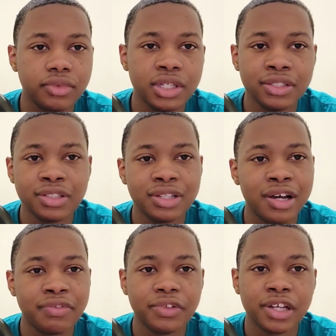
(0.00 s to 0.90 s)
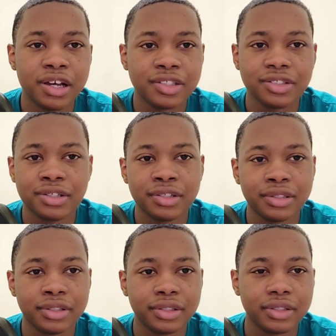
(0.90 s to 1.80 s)
It's a lot of free content on
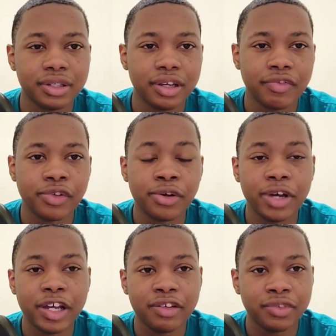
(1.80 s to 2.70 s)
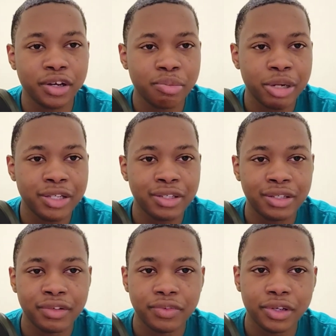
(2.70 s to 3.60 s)
there. If you have no
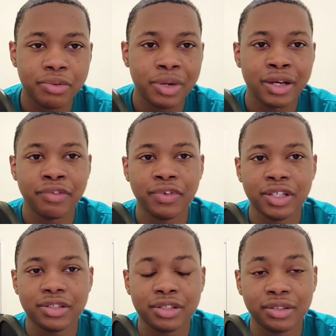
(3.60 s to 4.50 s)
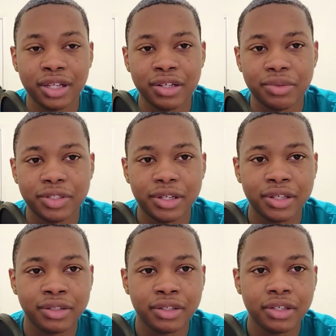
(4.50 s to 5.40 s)
money, if you don't want to invest in the language
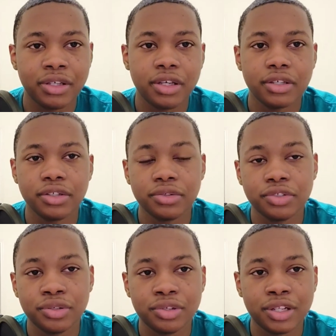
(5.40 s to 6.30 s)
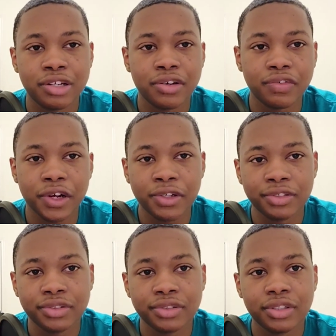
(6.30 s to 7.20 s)
yet, use Duolingo
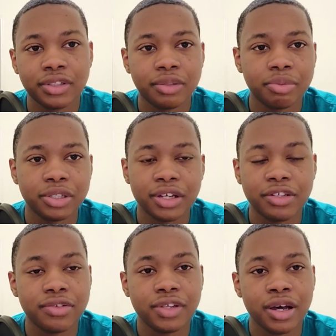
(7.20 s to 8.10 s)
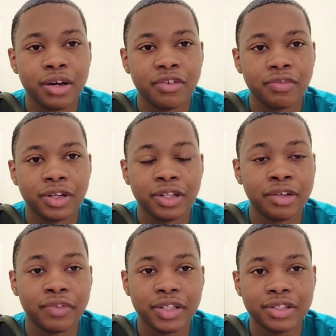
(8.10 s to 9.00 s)
first, because you're not really
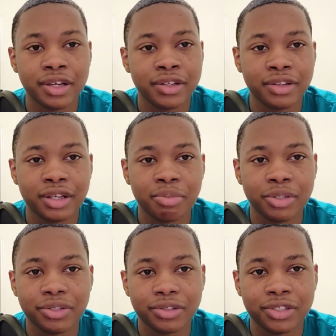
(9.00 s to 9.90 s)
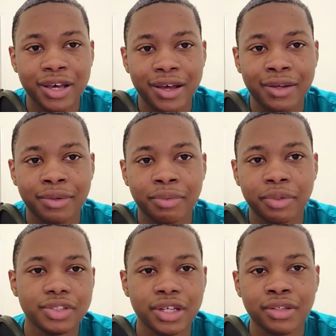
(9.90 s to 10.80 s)
investing anything but your time.
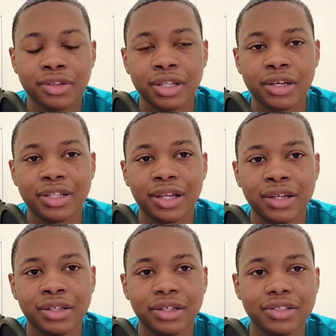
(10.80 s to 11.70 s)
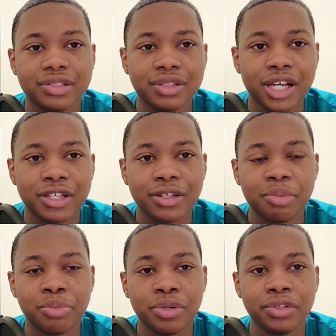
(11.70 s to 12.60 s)
Second thing I like, it's a lot of
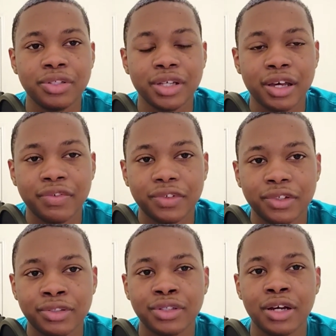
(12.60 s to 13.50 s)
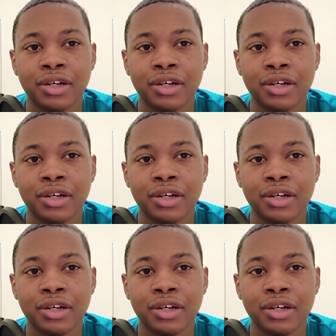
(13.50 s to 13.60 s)
community effort.